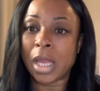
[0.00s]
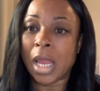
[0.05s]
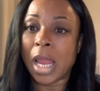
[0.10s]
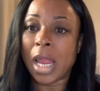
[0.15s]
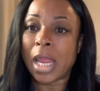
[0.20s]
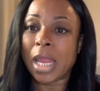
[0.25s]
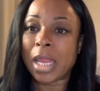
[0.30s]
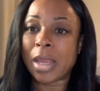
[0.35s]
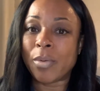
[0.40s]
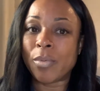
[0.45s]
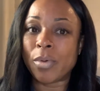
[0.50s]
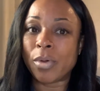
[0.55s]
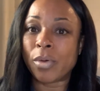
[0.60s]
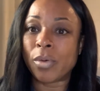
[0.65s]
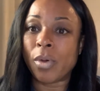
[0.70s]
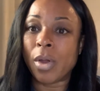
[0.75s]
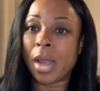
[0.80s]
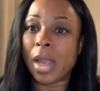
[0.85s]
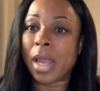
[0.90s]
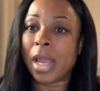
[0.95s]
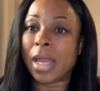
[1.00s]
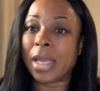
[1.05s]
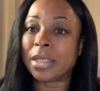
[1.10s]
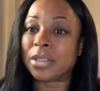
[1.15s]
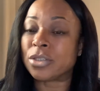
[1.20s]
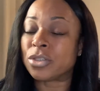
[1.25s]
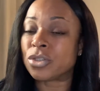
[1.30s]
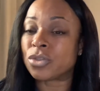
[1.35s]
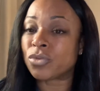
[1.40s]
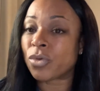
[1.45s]
He will
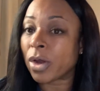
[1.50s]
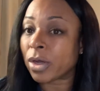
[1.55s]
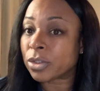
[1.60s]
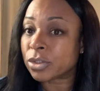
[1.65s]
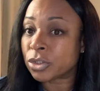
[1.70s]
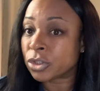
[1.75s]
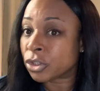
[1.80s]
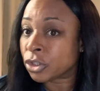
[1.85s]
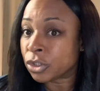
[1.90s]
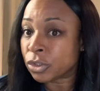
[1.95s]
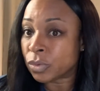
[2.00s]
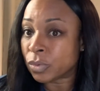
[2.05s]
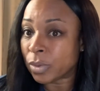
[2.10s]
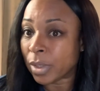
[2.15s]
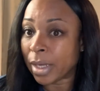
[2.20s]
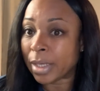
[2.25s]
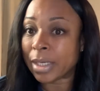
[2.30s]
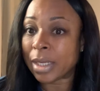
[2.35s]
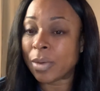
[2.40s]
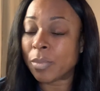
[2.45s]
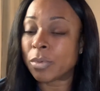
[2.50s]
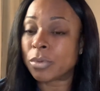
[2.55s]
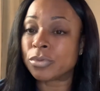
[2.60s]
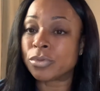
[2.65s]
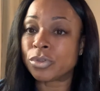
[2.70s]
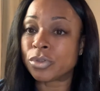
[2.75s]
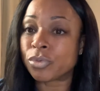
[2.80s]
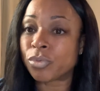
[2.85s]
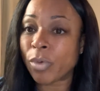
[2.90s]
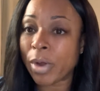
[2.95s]
instruct you and He will
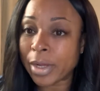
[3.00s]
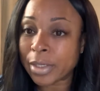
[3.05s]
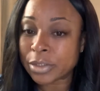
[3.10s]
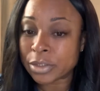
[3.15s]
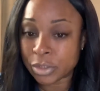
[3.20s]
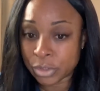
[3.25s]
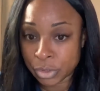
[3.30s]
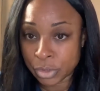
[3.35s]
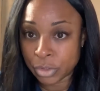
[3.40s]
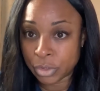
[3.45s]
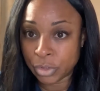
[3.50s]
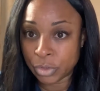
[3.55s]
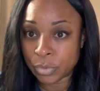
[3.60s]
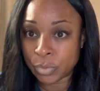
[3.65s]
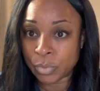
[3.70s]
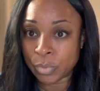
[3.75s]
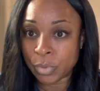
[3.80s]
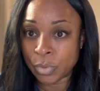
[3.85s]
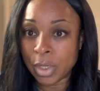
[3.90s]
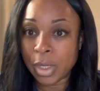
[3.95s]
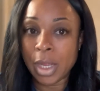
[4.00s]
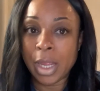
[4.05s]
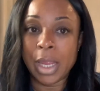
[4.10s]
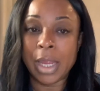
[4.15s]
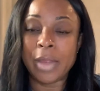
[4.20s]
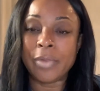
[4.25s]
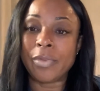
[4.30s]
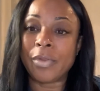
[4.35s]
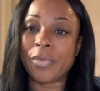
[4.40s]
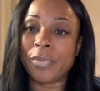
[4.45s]
direct you
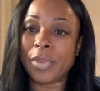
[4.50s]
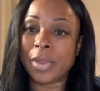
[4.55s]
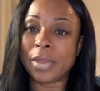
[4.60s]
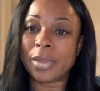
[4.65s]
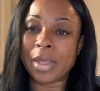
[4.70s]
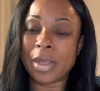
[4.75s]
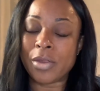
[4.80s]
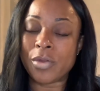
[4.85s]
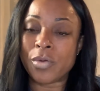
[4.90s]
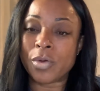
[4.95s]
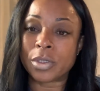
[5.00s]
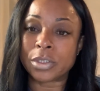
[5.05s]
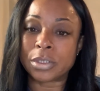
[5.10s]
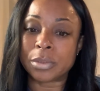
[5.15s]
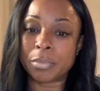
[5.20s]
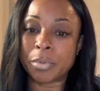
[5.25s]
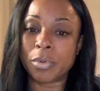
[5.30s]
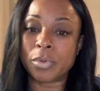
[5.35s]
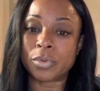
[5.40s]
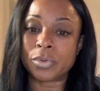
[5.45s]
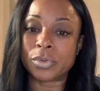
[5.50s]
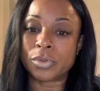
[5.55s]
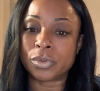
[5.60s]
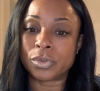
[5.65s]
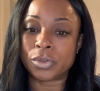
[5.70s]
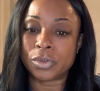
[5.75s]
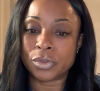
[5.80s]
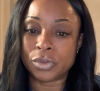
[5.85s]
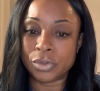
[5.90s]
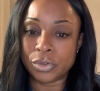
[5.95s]
in the thing that you are supposed to
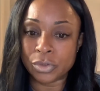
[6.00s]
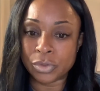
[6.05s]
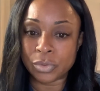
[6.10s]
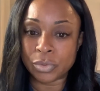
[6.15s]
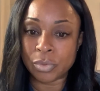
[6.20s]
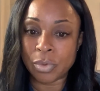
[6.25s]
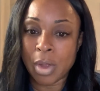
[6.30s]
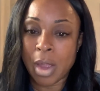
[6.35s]
do.